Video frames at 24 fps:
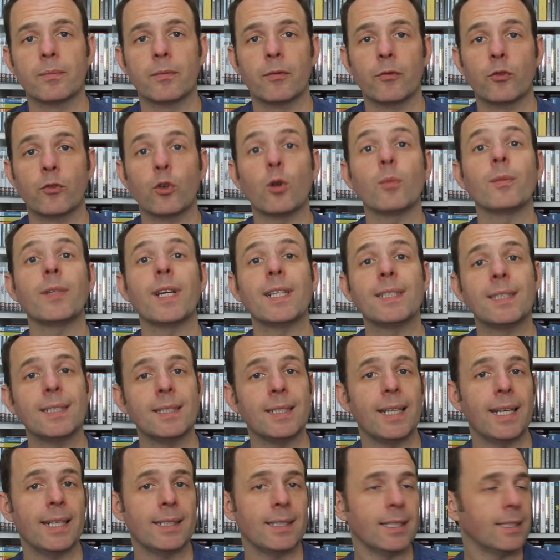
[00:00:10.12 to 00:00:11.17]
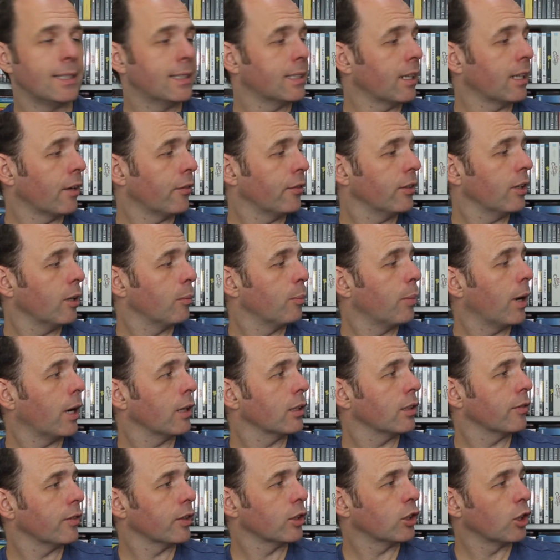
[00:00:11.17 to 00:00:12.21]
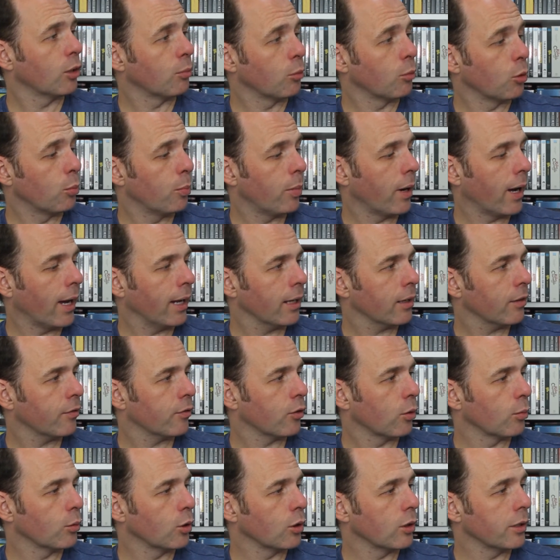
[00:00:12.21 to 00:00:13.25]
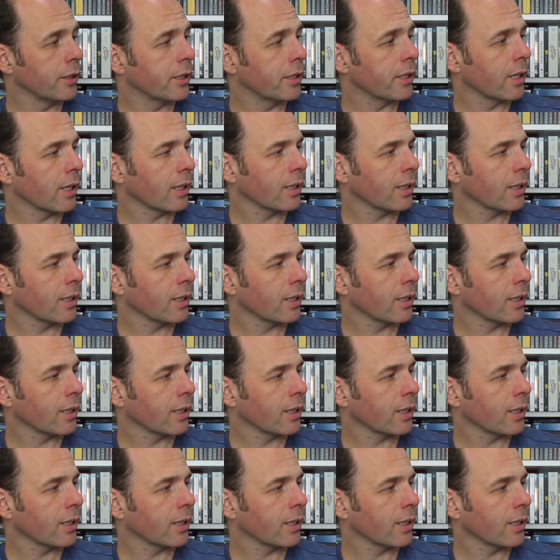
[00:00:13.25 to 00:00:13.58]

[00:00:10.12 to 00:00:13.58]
From 1987 and part of a double pack from Eureka